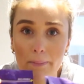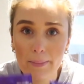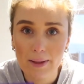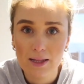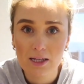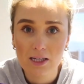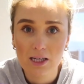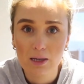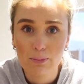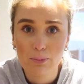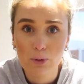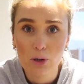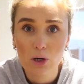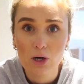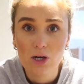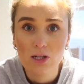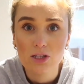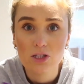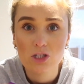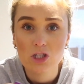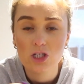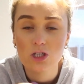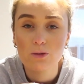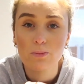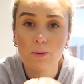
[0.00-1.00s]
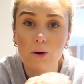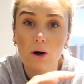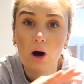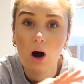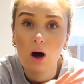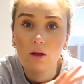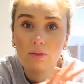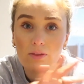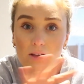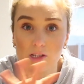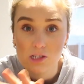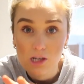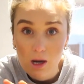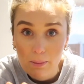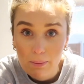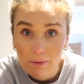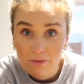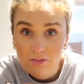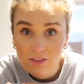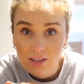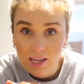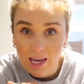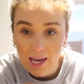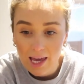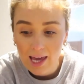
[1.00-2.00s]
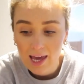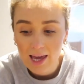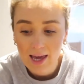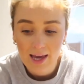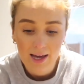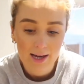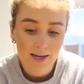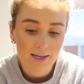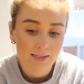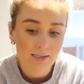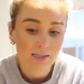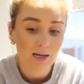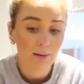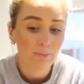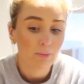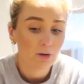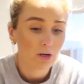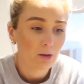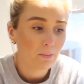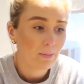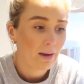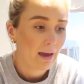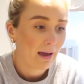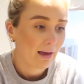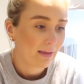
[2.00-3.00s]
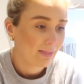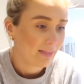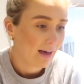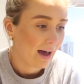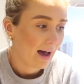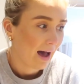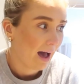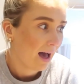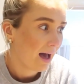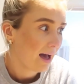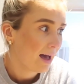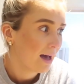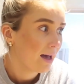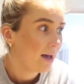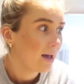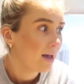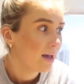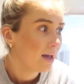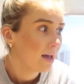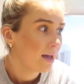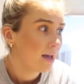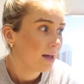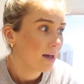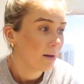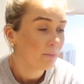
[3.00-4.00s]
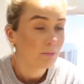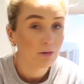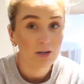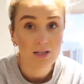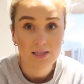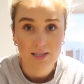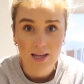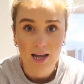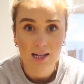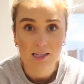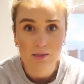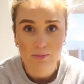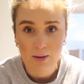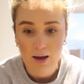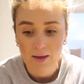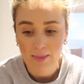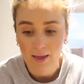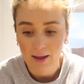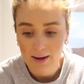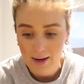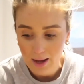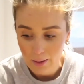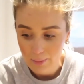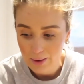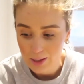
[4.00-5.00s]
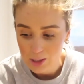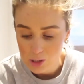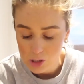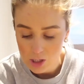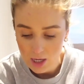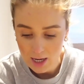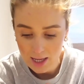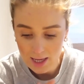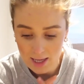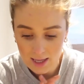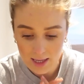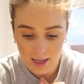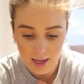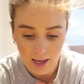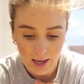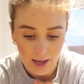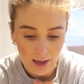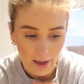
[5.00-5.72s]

milky buttons to put on the top of the cake. So I'm going to make that. I'm going to start to make that now actually.